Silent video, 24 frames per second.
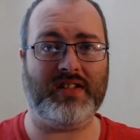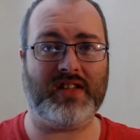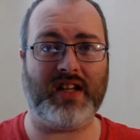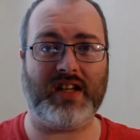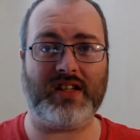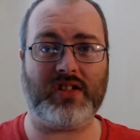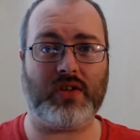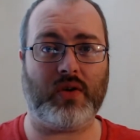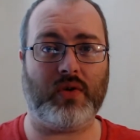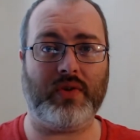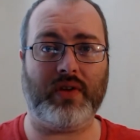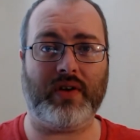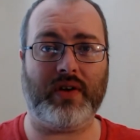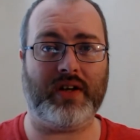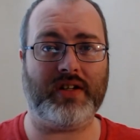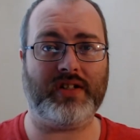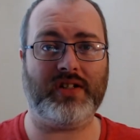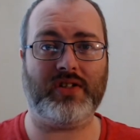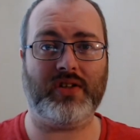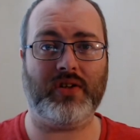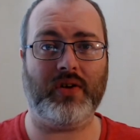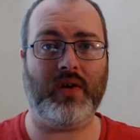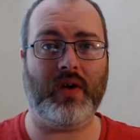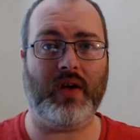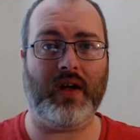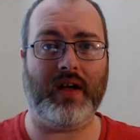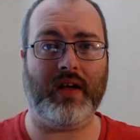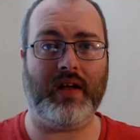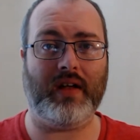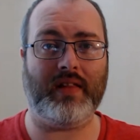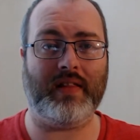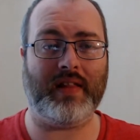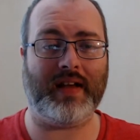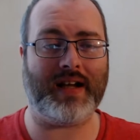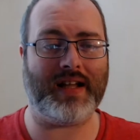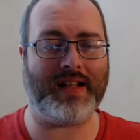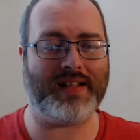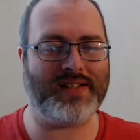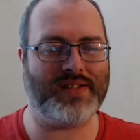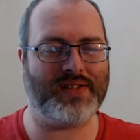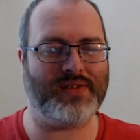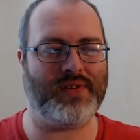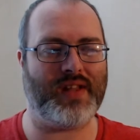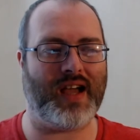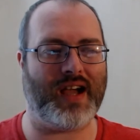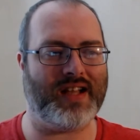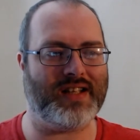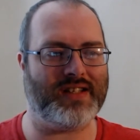That's all there is to it. That is
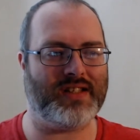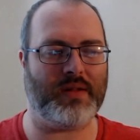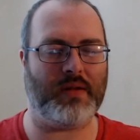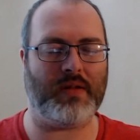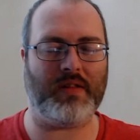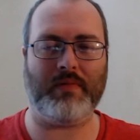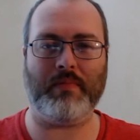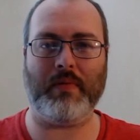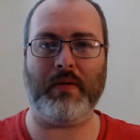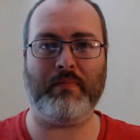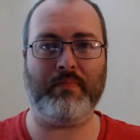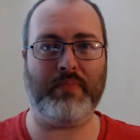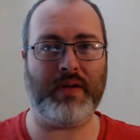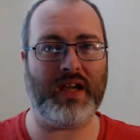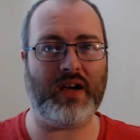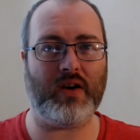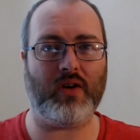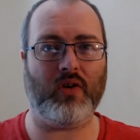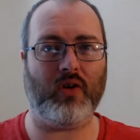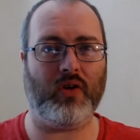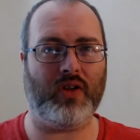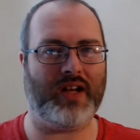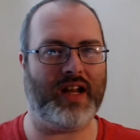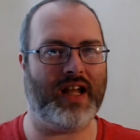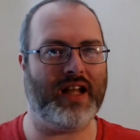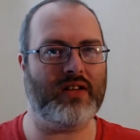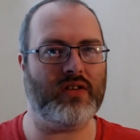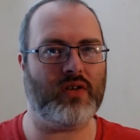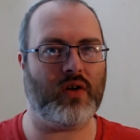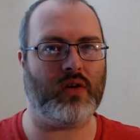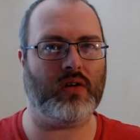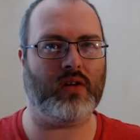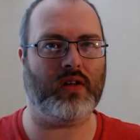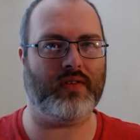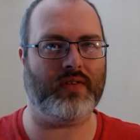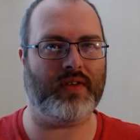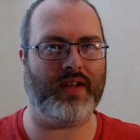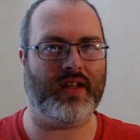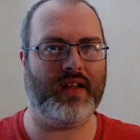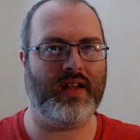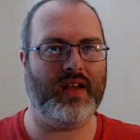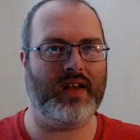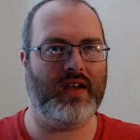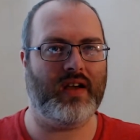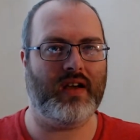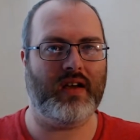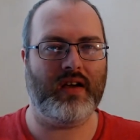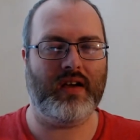the be-all and end-all of it.
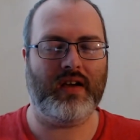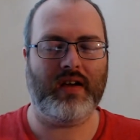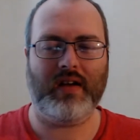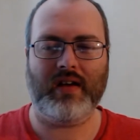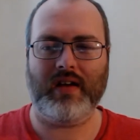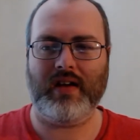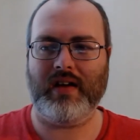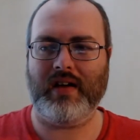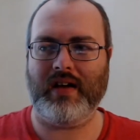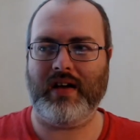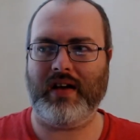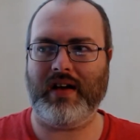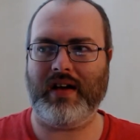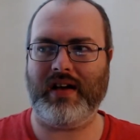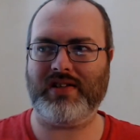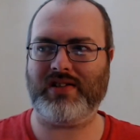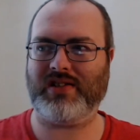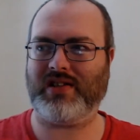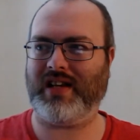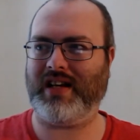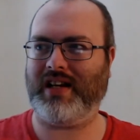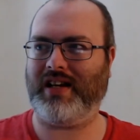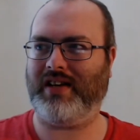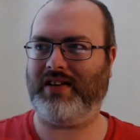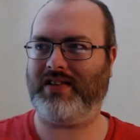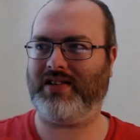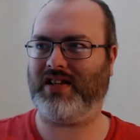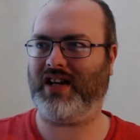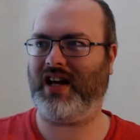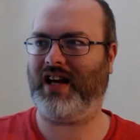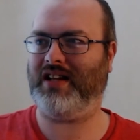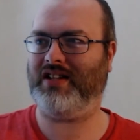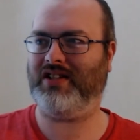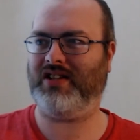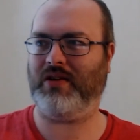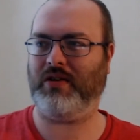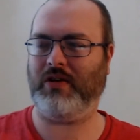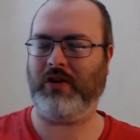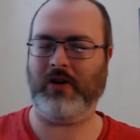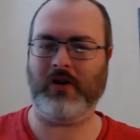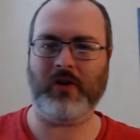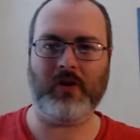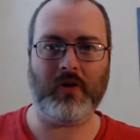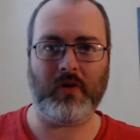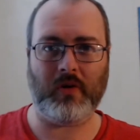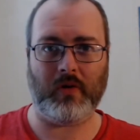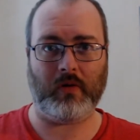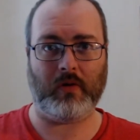It's like saying to
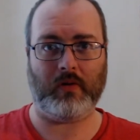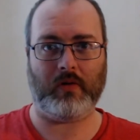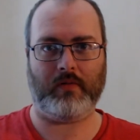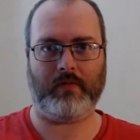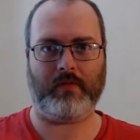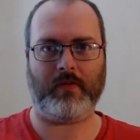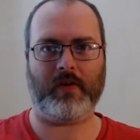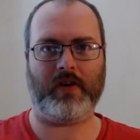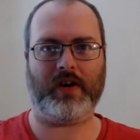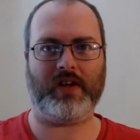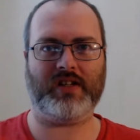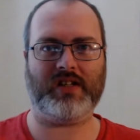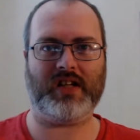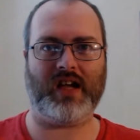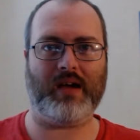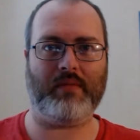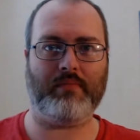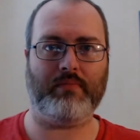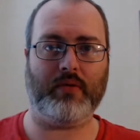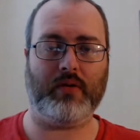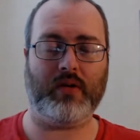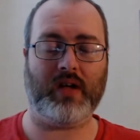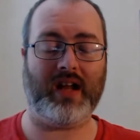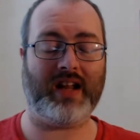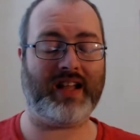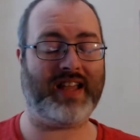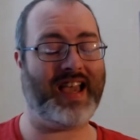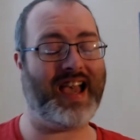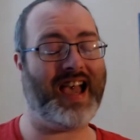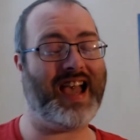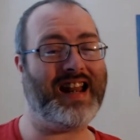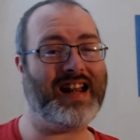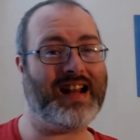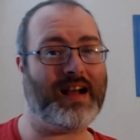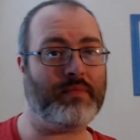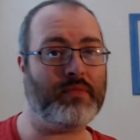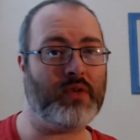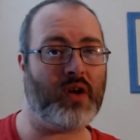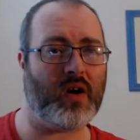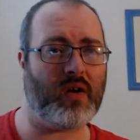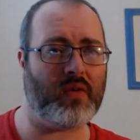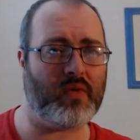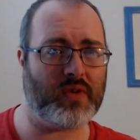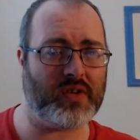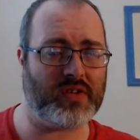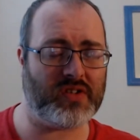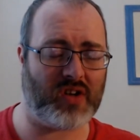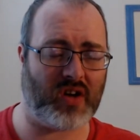you, for example, again, I'm
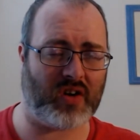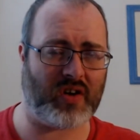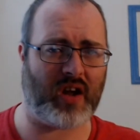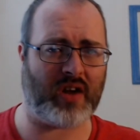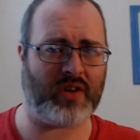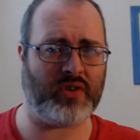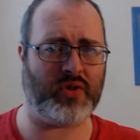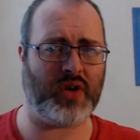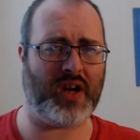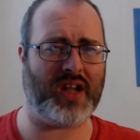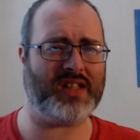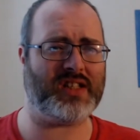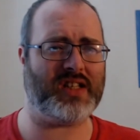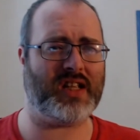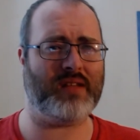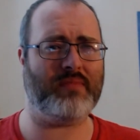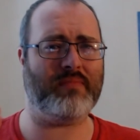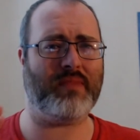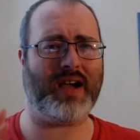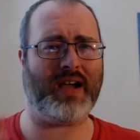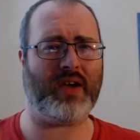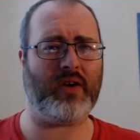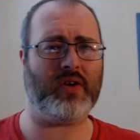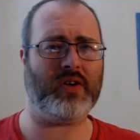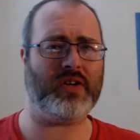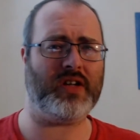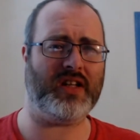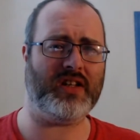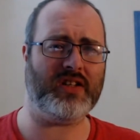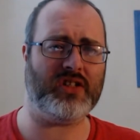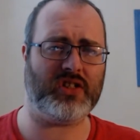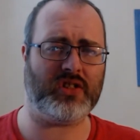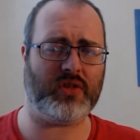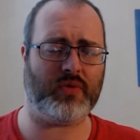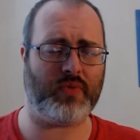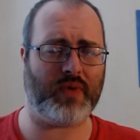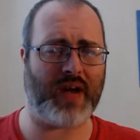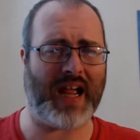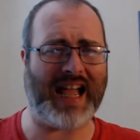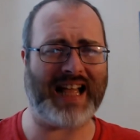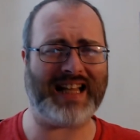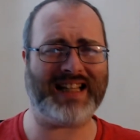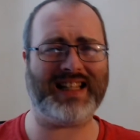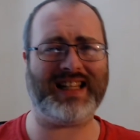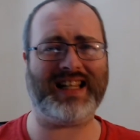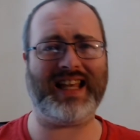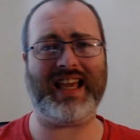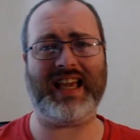not addressing my audience
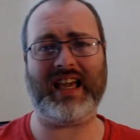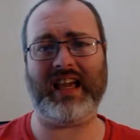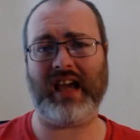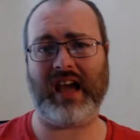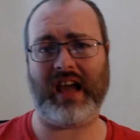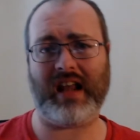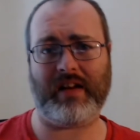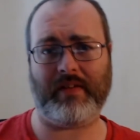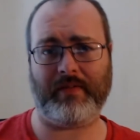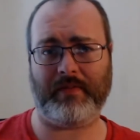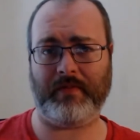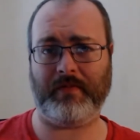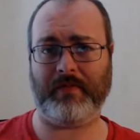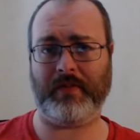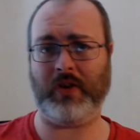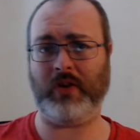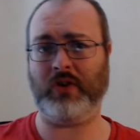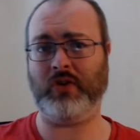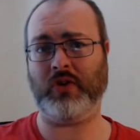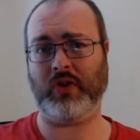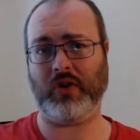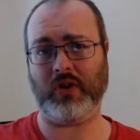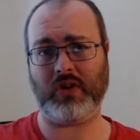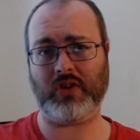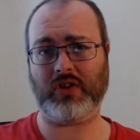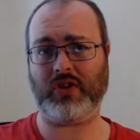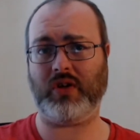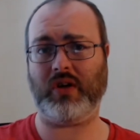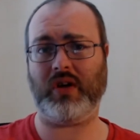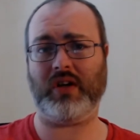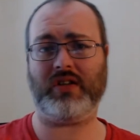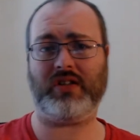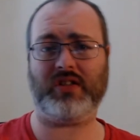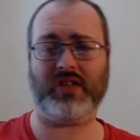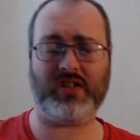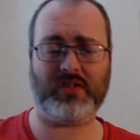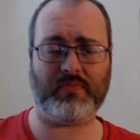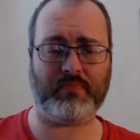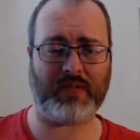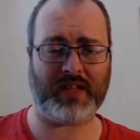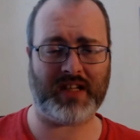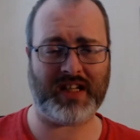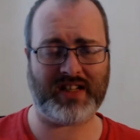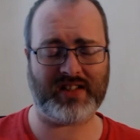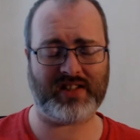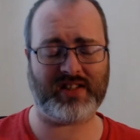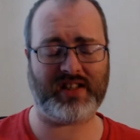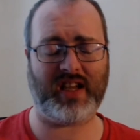directly, and if you do it, just
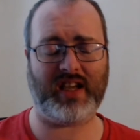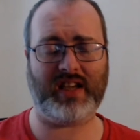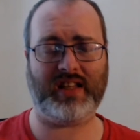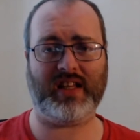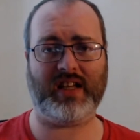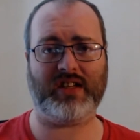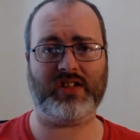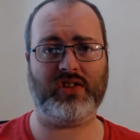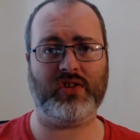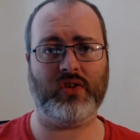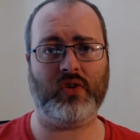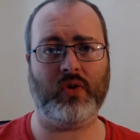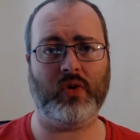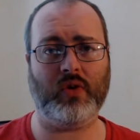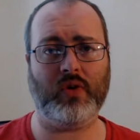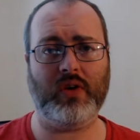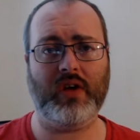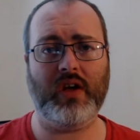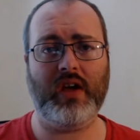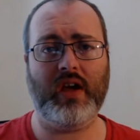please take this note.